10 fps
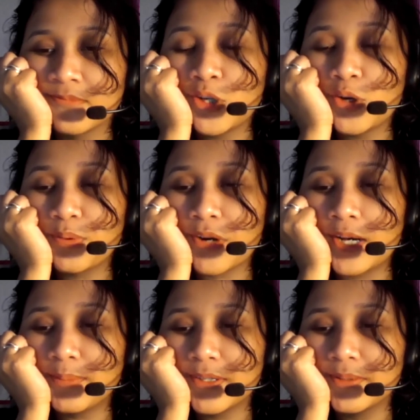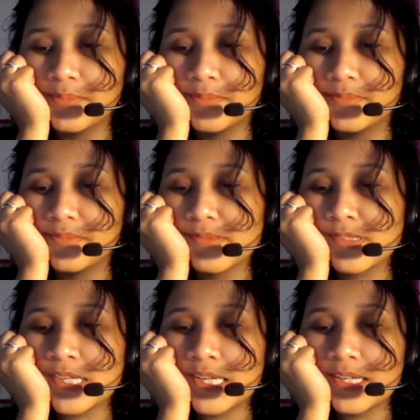No problem,
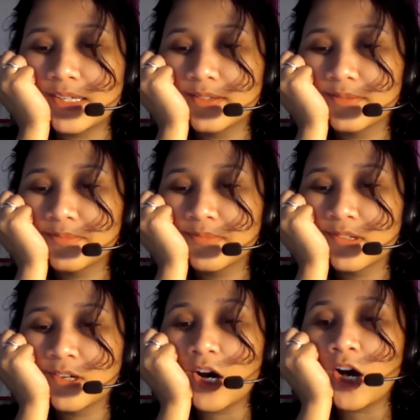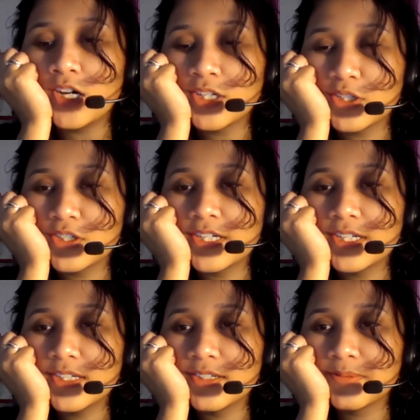see. All
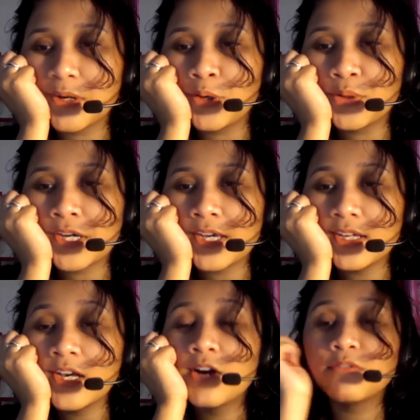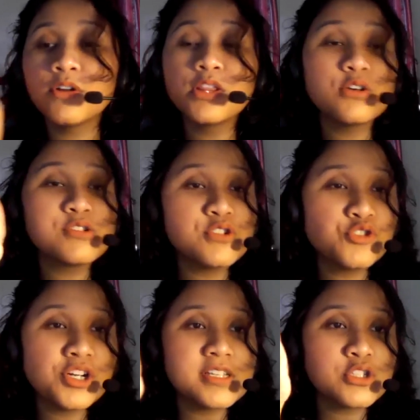good? okay? For those who
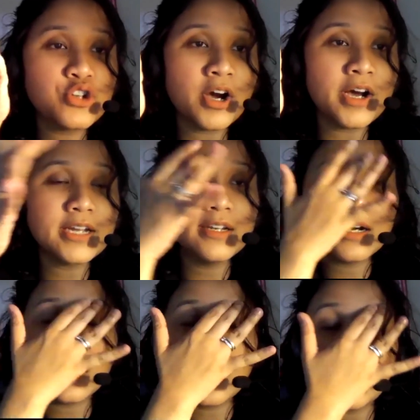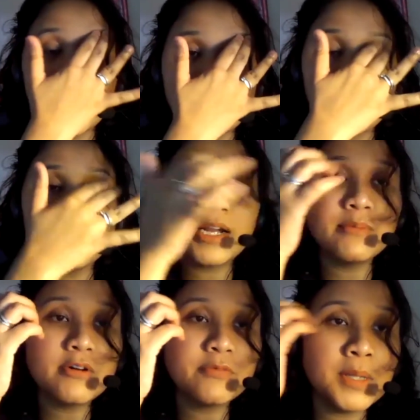just joined, uh, I have a
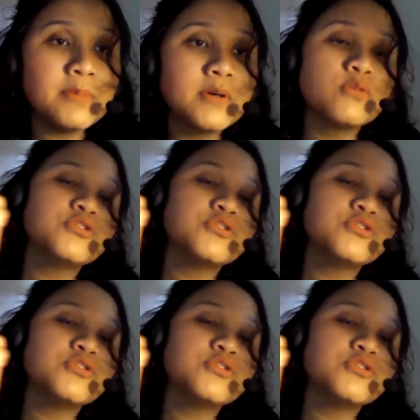number of people